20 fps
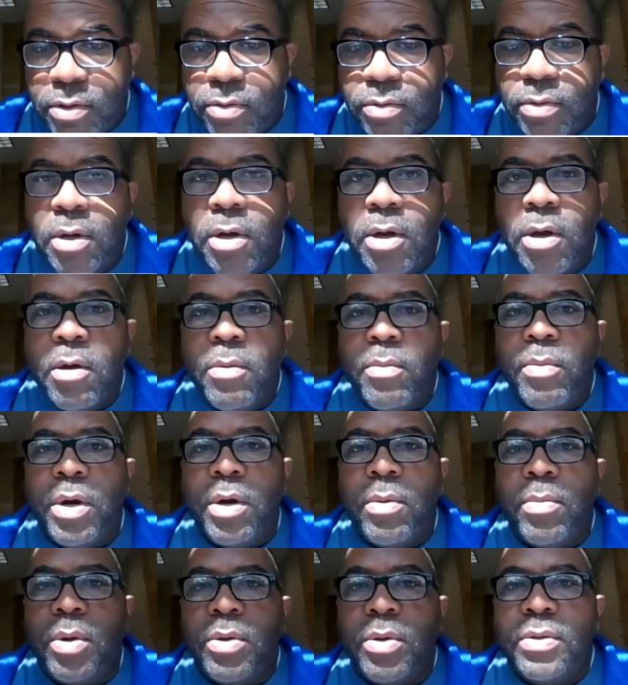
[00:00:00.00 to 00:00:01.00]
to, but
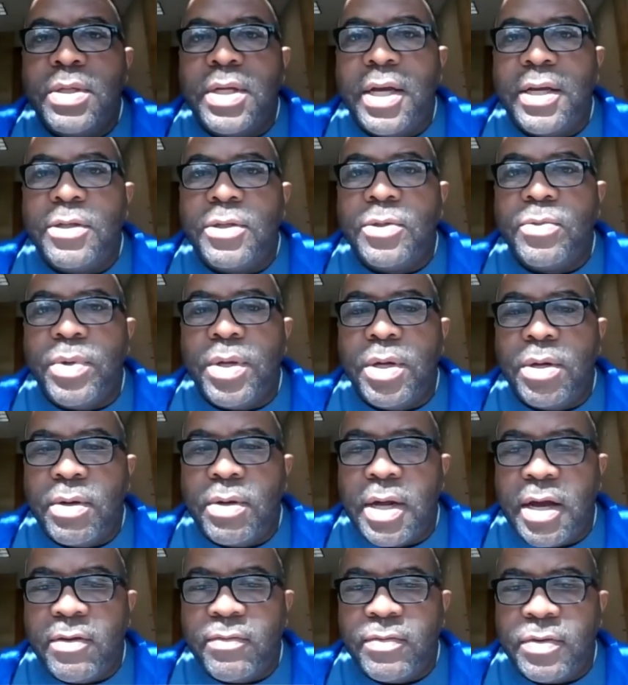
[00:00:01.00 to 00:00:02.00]
in most cases we
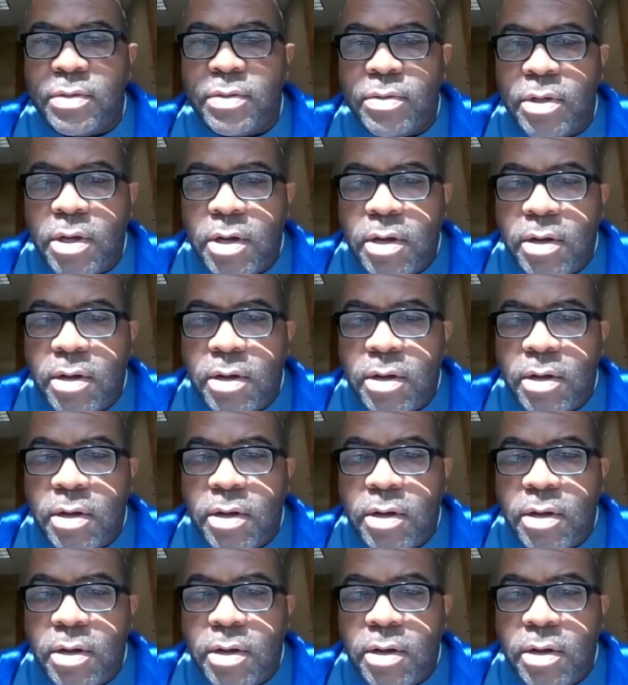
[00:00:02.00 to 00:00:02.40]
don't have to.